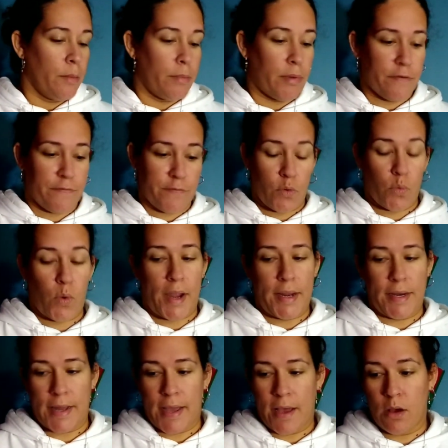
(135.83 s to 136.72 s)
But for
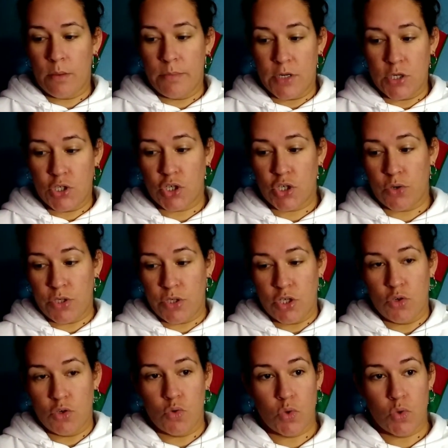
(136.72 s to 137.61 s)
right now, I'm going to show
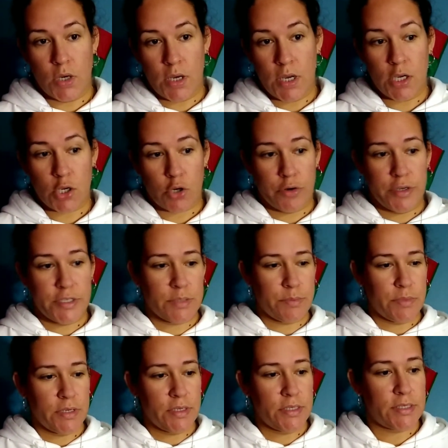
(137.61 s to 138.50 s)
you
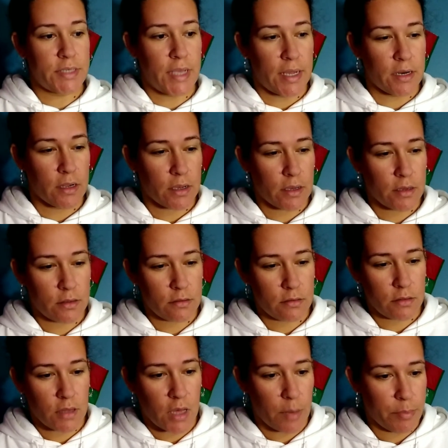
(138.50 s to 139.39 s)
Christmas and a
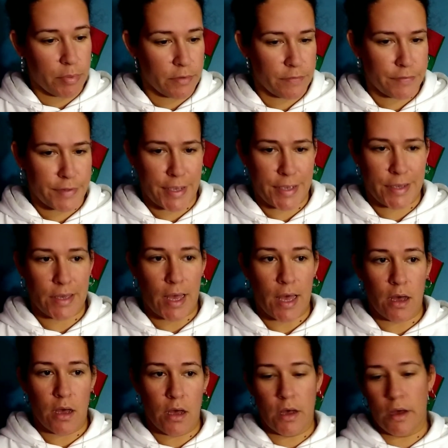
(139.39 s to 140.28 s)
couple of like
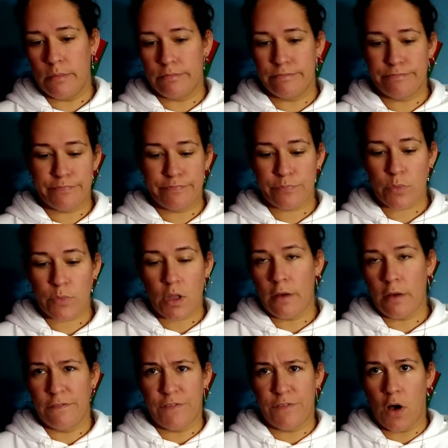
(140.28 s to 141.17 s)
um,
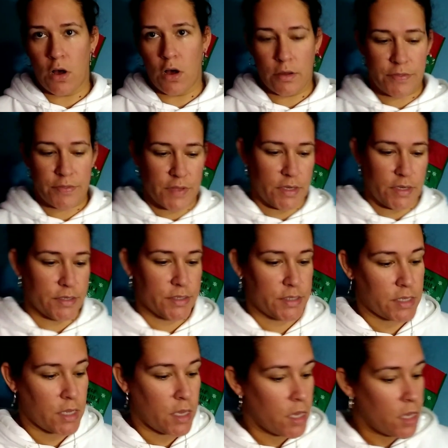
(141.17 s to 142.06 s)
fall
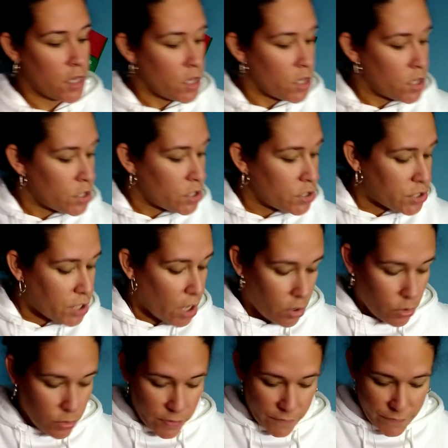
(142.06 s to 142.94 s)
things.
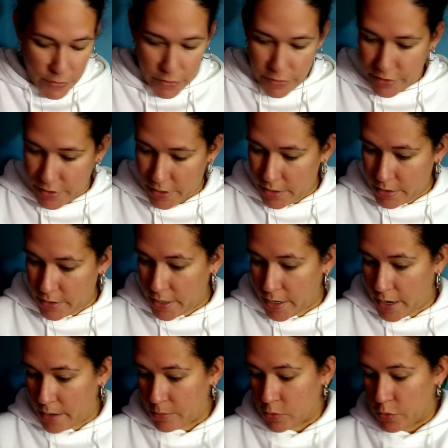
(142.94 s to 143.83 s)
So the first thing
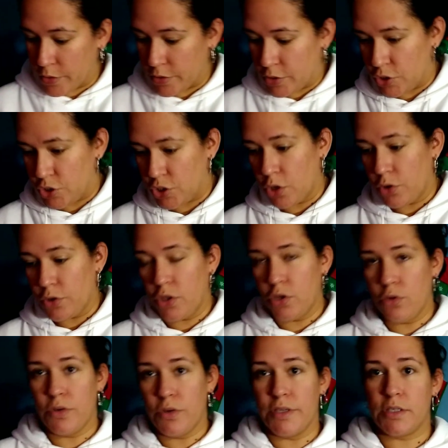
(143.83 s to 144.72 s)
that I'm going to show
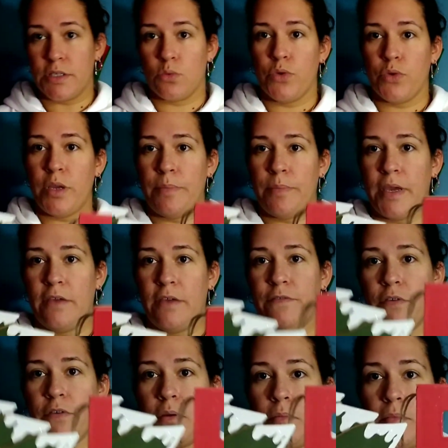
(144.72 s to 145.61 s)
you is a
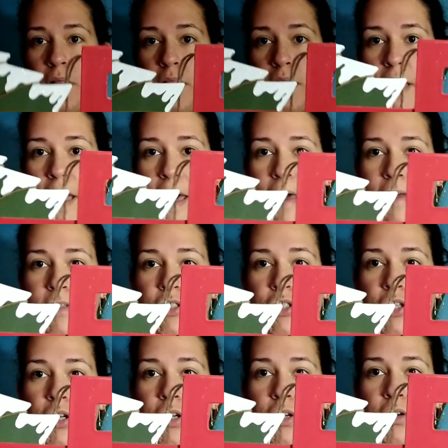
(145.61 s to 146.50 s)
repeat from
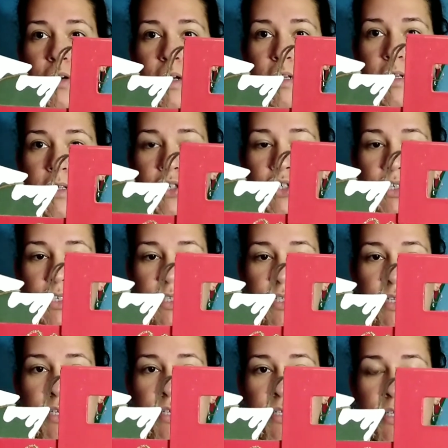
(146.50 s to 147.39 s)
last year, and it's
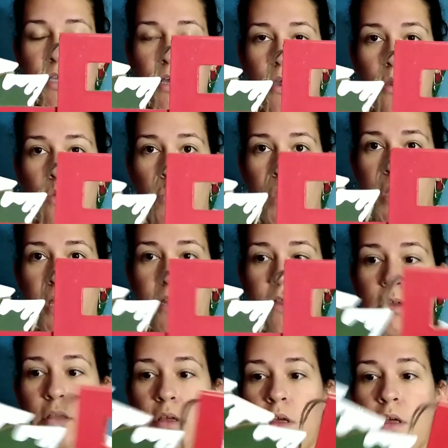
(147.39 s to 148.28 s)
just these uh, red